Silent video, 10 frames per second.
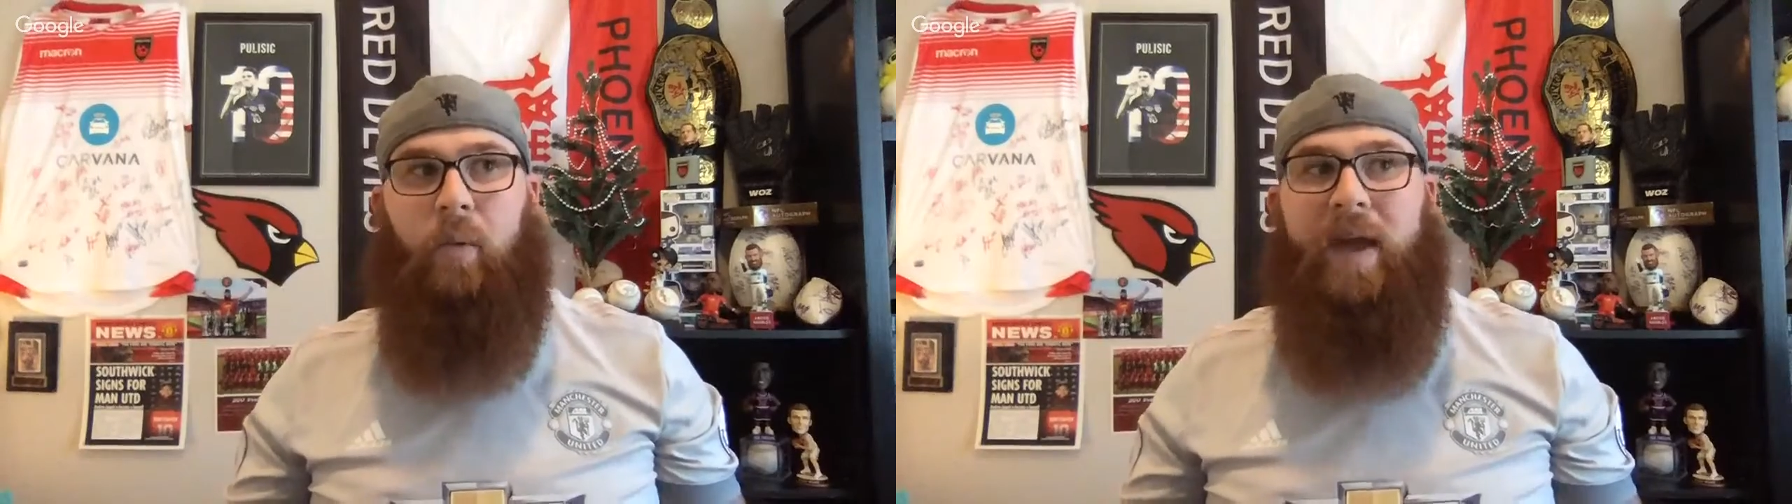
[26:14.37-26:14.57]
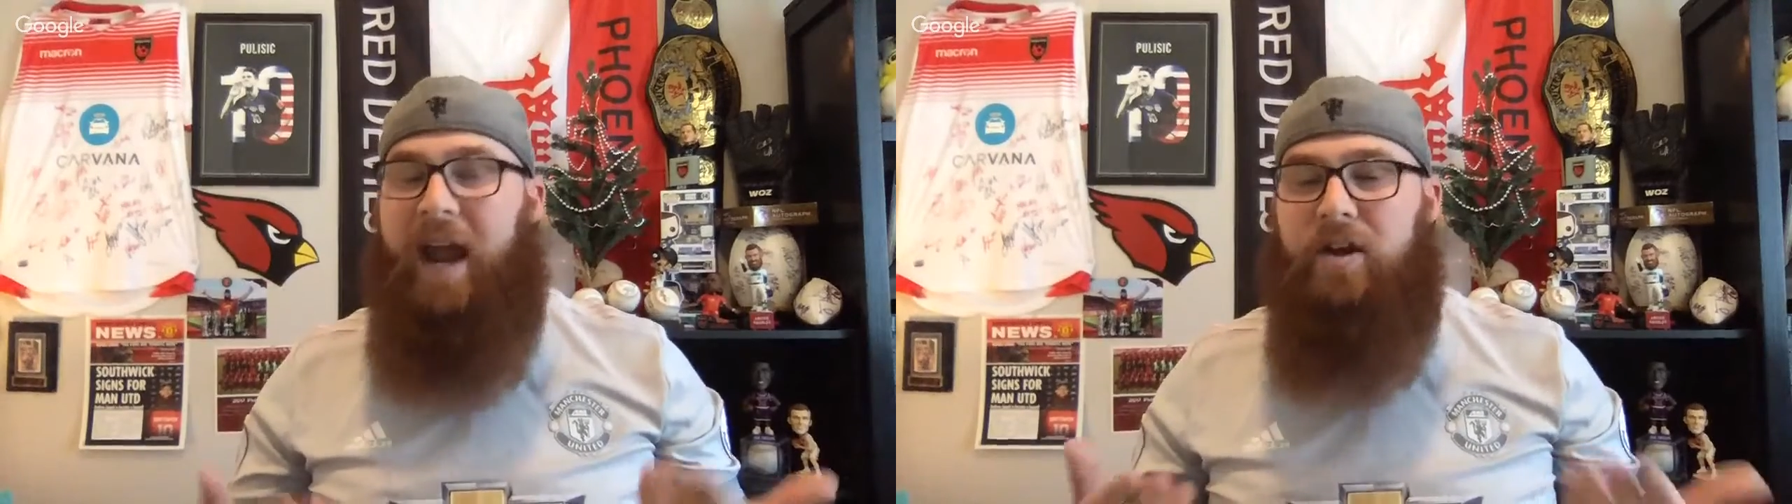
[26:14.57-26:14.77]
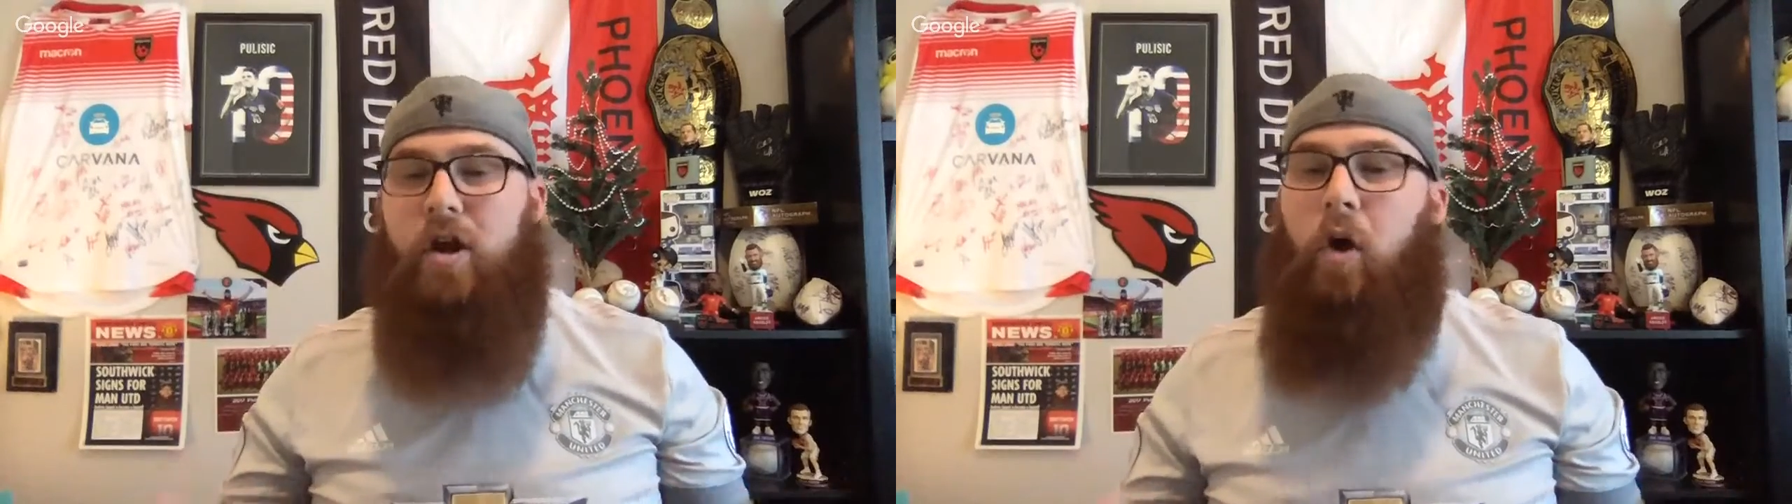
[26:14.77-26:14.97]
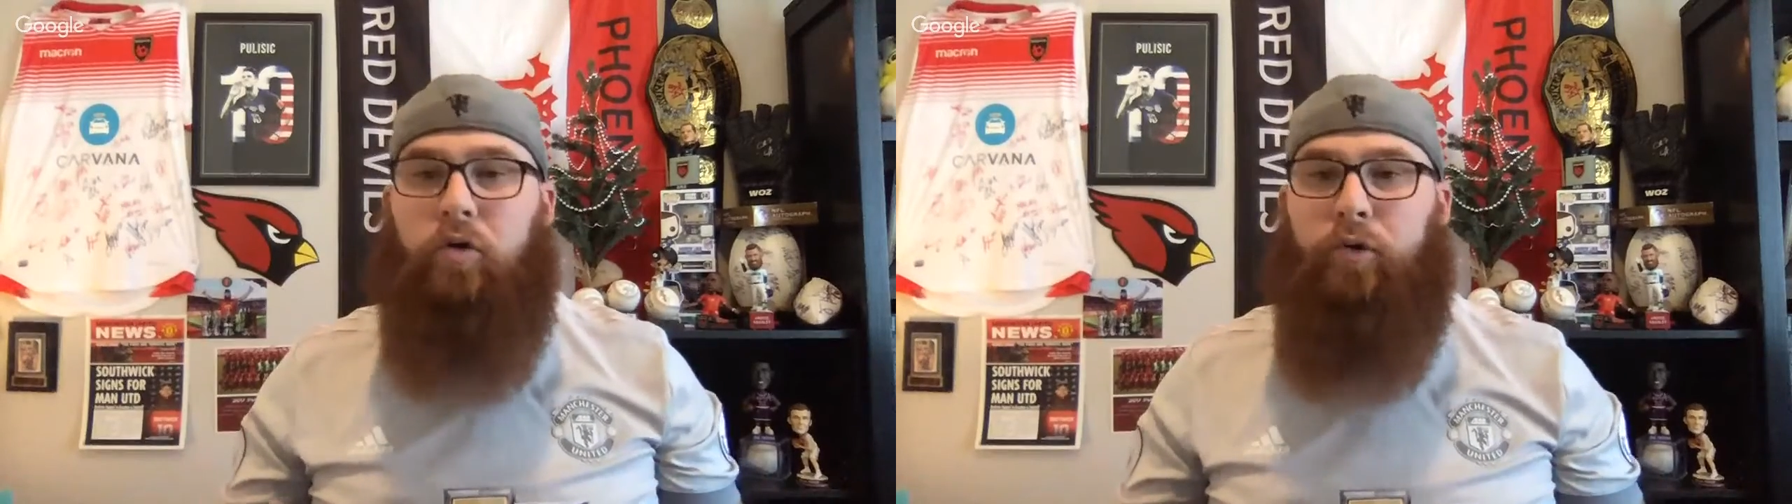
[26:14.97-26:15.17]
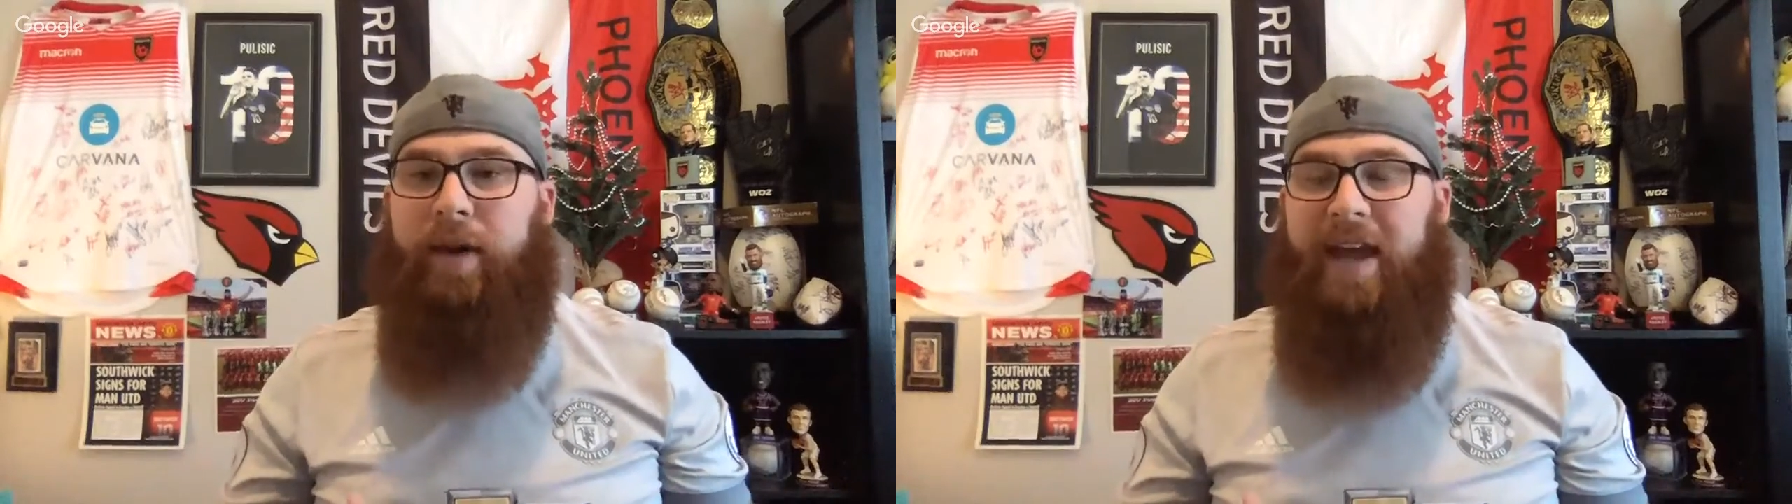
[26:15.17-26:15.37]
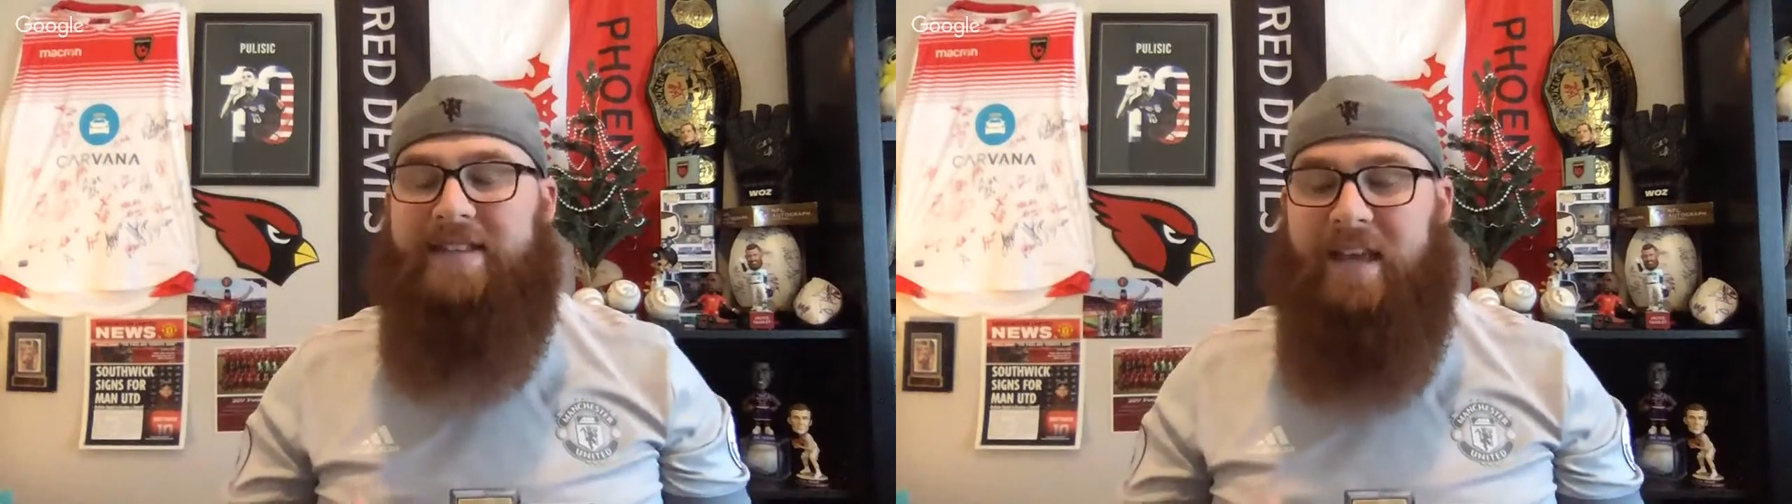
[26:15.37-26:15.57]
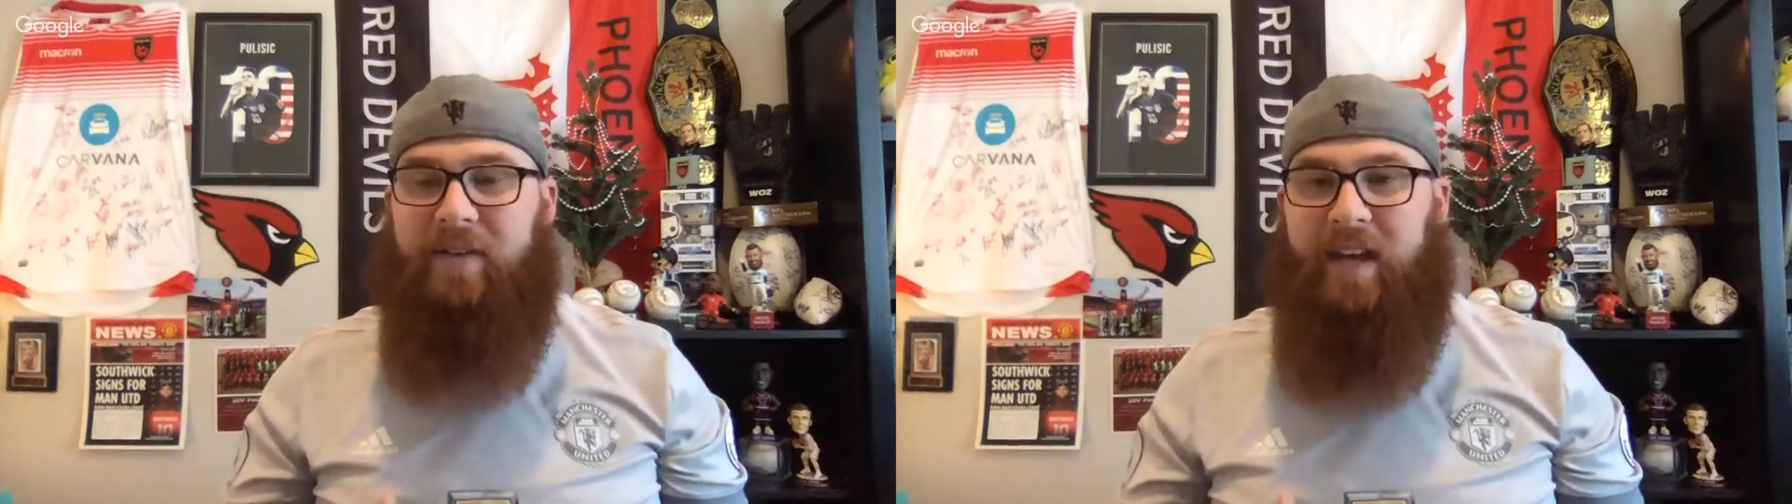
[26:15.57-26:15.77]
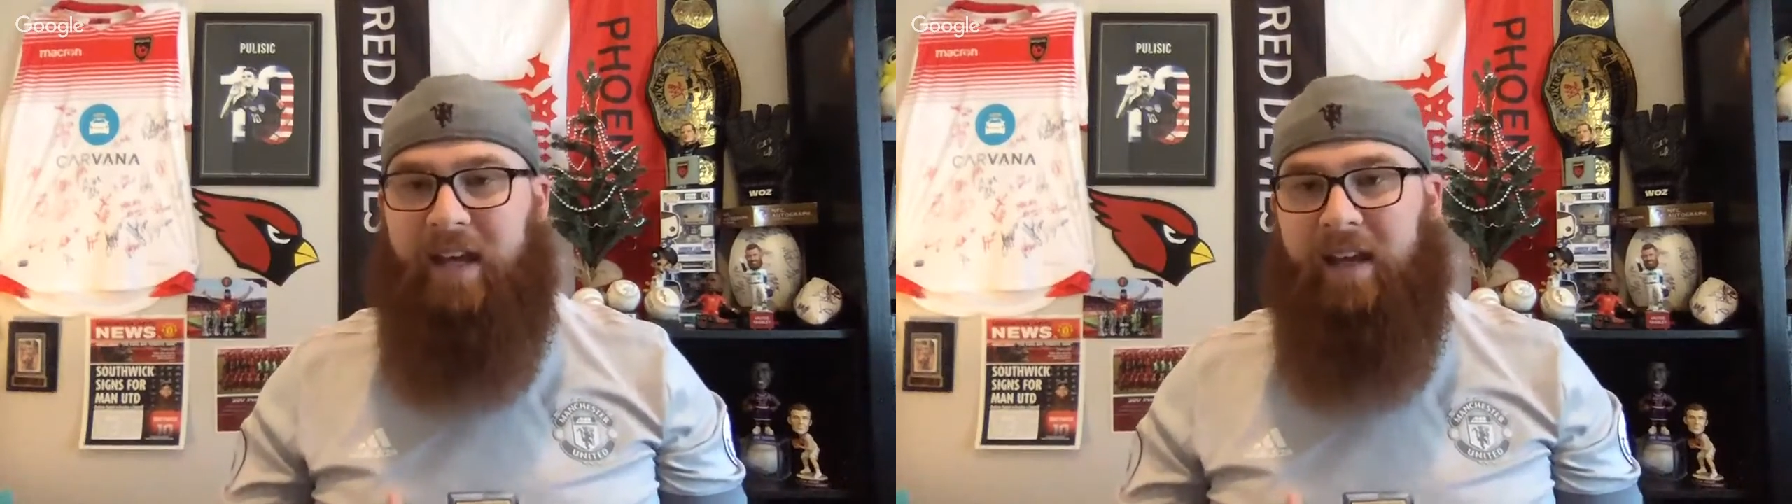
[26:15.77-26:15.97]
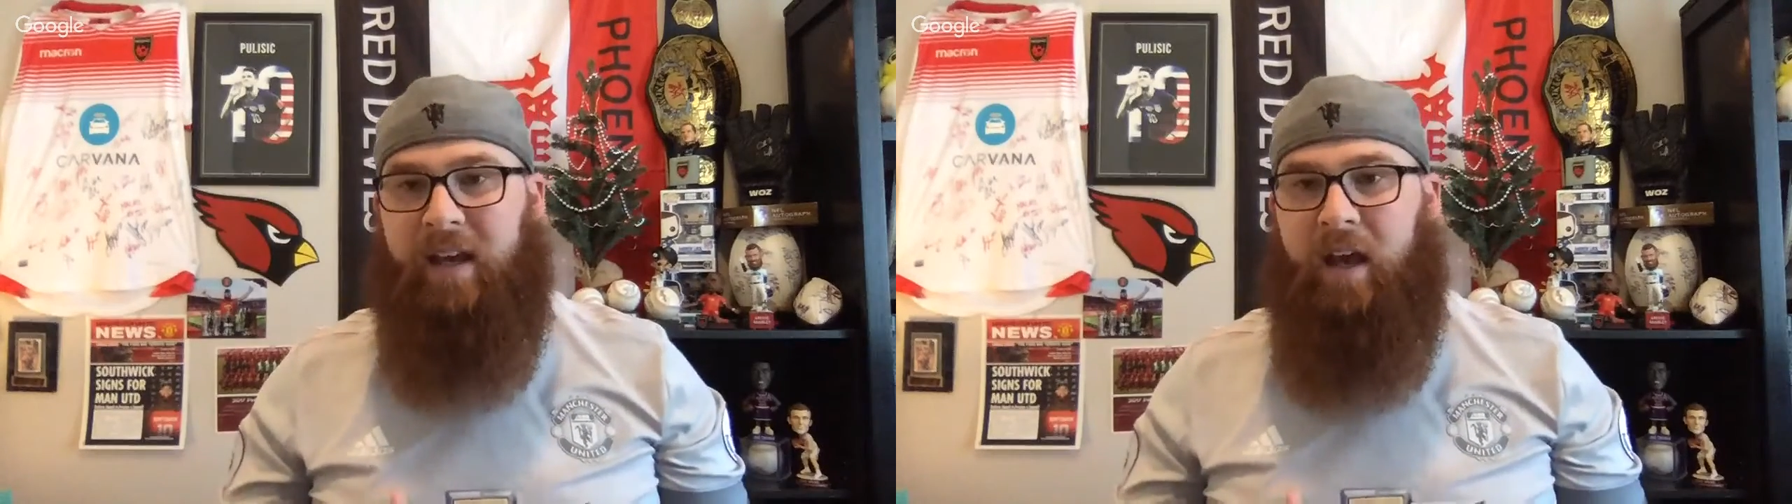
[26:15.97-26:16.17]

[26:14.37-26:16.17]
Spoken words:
We had no creativity.